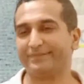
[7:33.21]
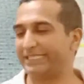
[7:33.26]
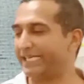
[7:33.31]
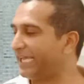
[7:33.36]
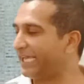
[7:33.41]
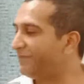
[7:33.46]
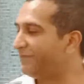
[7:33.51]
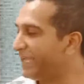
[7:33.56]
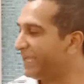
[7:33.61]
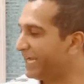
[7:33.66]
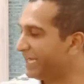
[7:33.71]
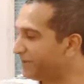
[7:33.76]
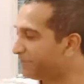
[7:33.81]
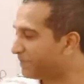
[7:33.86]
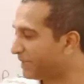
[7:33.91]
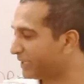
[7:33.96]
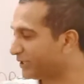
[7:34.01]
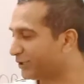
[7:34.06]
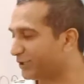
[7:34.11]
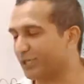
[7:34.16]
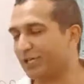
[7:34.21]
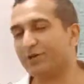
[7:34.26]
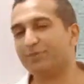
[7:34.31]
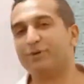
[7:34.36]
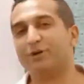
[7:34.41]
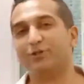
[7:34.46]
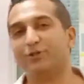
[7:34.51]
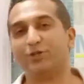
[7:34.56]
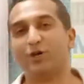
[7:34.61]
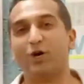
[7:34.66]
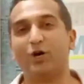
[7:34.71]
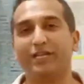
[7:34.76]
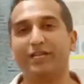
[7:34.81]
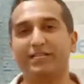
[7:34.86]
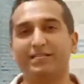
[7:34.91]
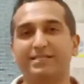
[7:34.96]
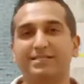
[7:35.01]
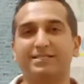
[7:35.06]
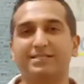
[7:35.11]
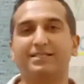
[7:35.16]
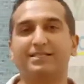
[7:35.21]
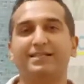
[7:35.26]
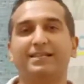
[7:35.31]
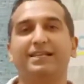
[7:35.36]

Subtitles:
And we end up by talking about oils.